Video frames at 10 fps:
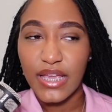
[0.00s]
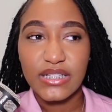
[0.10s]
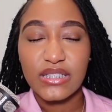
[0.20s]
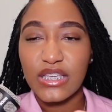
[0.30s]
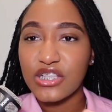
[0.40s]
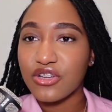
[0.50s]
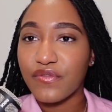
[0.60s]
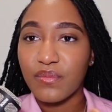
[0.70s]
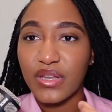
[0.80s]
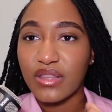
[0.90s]
It's easier
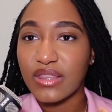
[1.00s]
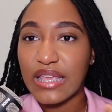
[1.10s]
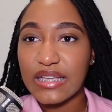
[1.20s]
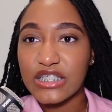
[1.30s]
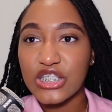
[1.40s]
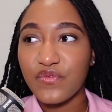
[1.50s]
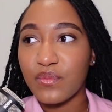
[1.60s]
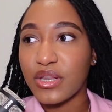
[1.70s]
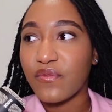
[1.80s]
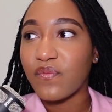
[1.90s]
for me to think. It's easier for
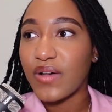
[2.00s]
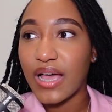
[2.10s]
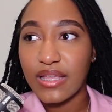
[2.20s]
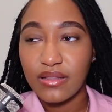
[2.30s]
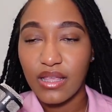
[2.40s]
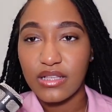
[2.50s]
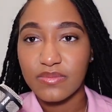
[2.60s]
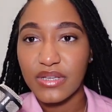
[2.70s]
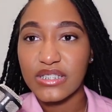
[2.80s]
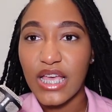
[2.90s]
me to find things
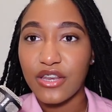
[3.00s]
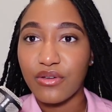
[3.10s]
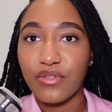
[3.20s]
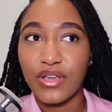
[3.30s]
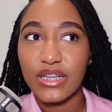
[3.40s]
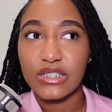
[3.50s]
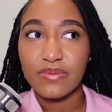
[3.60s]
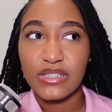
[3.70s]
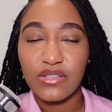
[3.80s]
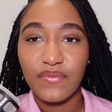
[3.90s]
because I know they're in a
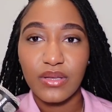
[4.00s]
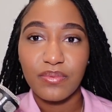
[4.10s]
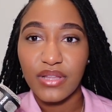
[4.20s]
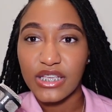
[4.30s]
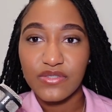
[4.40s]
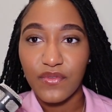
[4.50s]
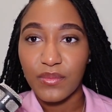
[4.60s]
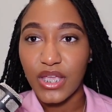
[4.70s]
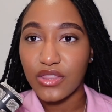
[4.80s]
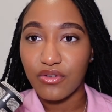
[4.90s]
specific place for
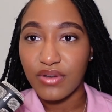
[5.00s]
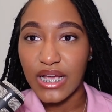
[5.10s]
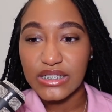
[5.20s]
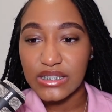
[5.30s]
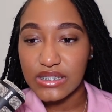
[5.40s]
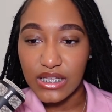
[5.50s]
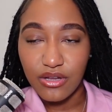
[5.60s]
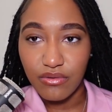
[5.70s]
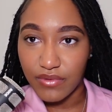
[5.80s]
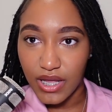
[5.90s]
me and they're not just
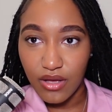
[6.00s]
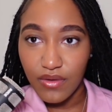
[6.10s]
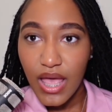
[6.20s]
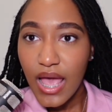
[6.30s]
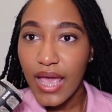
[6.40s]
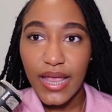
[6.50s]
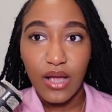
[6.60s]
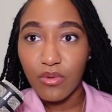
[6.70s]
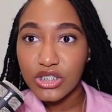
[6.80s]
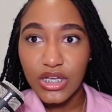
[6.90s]
sitting around. And I
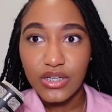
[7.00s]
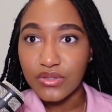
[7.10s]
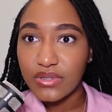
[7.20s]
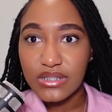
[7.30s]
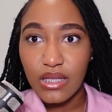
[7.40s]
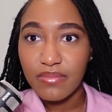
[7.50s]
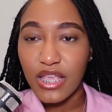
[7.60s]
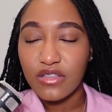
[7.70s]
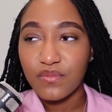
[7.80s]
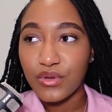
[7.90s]
want y'all to do the same
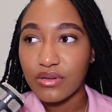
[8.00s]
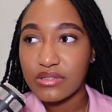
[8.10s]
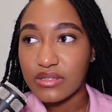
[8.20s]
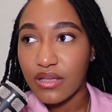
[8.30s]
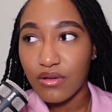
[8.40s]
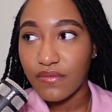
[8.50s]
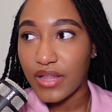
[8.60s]
things for yourself.